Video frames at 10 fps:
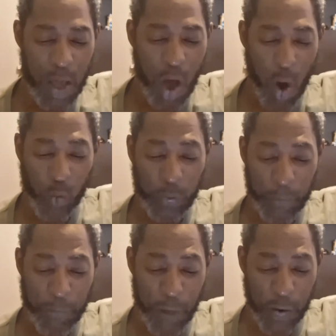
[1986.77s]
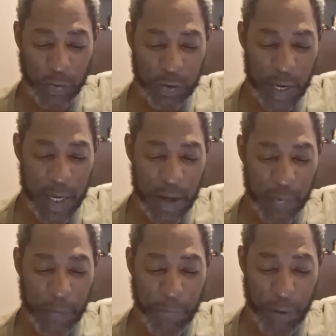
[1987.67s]
on the first day of
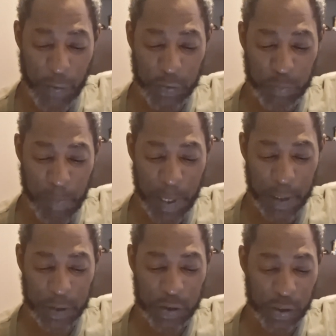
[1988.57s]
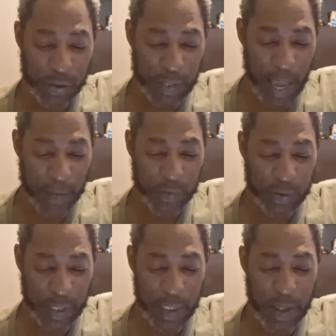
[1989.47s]
the first month shalt thou
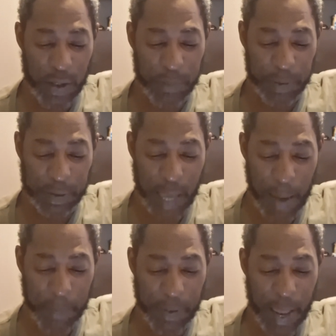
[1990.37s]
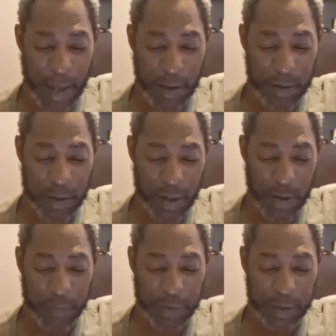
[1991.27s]
set up the tabernacle
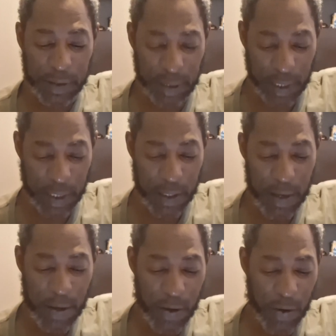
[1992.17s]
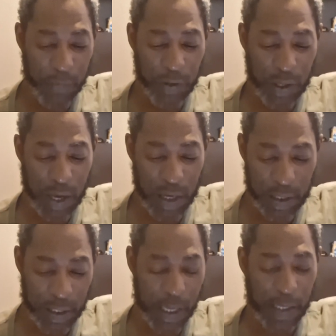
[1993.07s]
of the tent of the
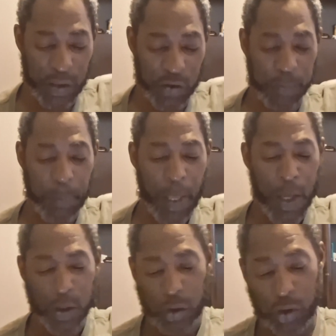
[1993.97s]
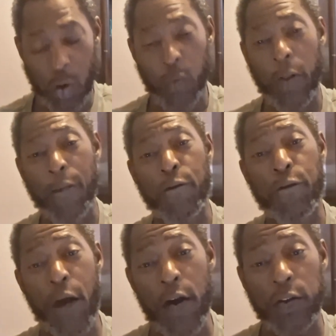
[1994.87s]
congregation. So the
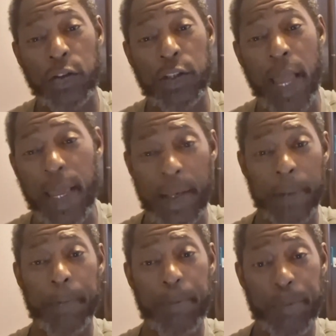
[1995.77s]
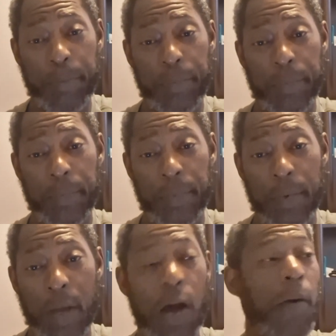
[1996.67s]
first day
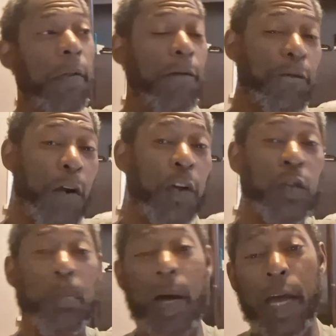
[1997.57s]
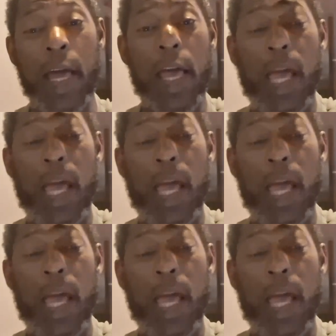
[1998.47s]
of the first month.